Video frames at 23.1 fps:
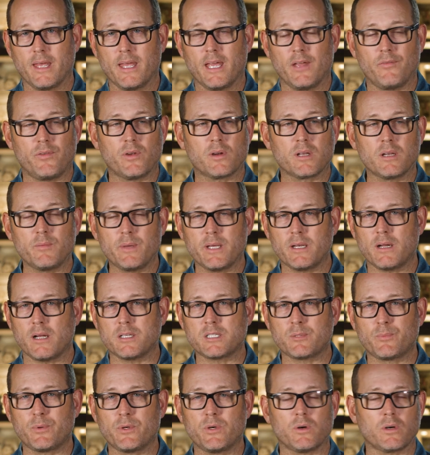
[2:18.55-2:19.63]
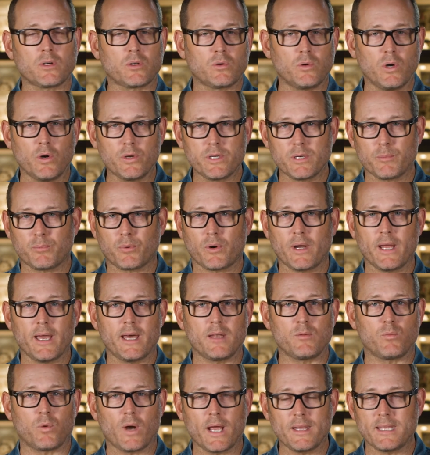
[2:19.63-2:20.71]
If you're going to be an entrepreneur, grow your
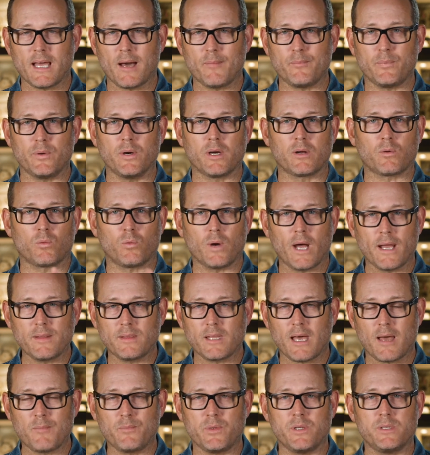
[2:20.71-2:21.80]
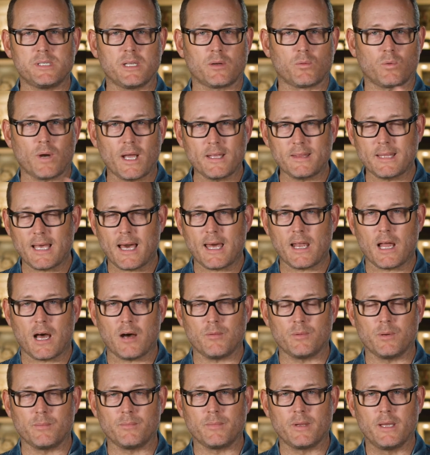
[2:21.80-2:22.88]
brand, write that book, write that music, write that
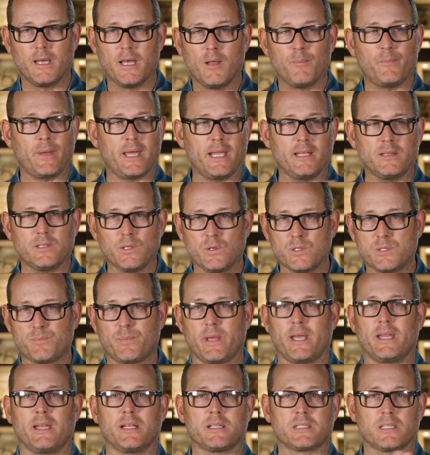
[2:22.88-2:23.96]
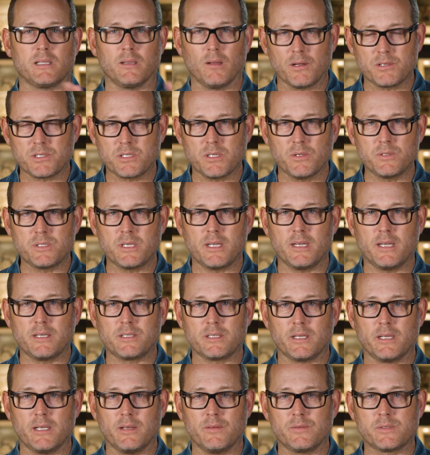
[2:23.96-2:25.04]
album, paint those paintings, launch those
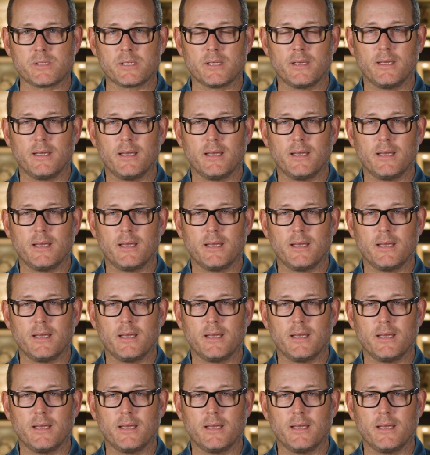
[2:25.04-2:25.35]
initiatives,